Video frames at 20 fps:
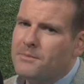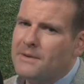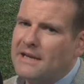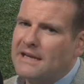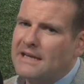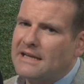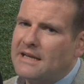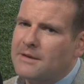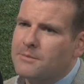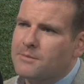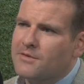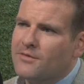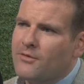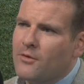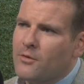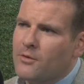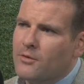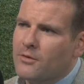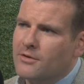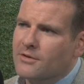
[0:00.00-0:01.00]
big leaps
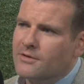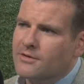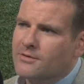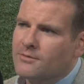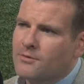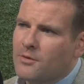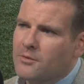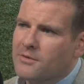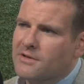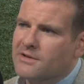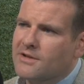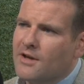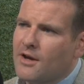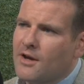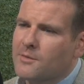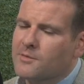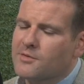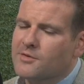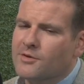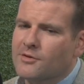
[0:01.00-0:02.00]
forward? What were the
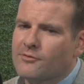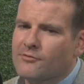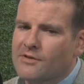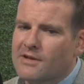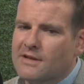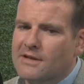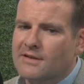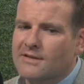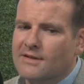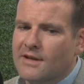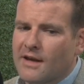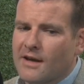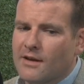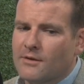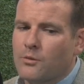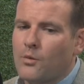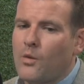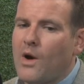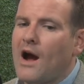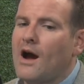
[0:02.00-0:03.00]
times when you really
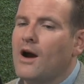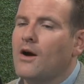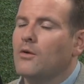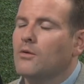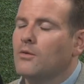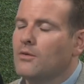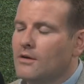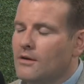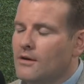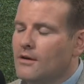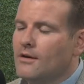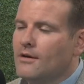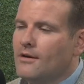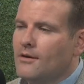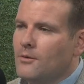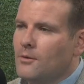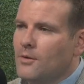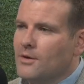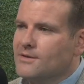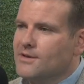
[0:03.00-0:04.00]
said, "Wow,
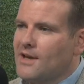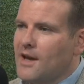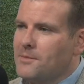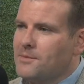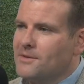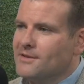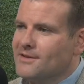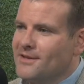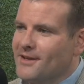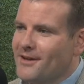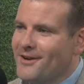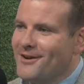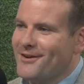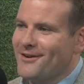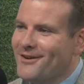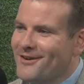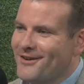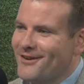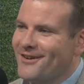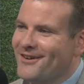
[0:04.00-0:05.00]
what's happened
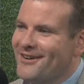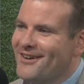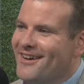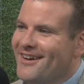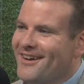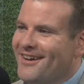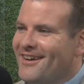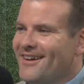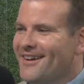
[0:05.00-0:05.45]
here?" yeah.